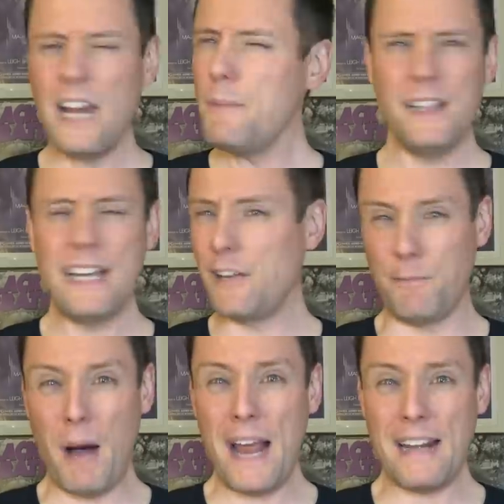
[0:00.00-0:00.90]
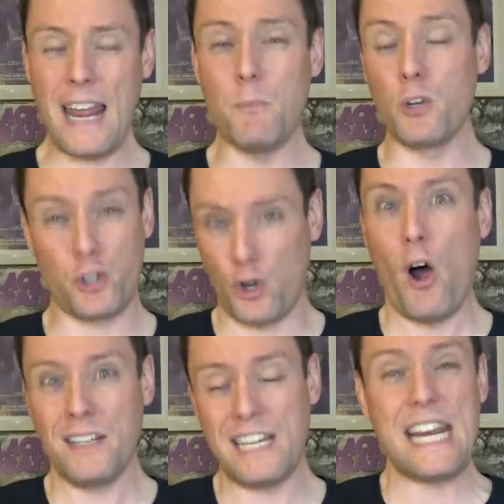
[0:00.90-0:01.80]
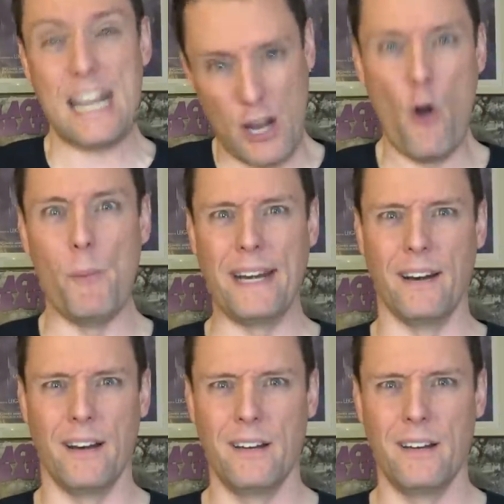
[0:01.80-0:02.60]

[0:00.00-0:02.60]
That'd be like if my name was Sean T. Human.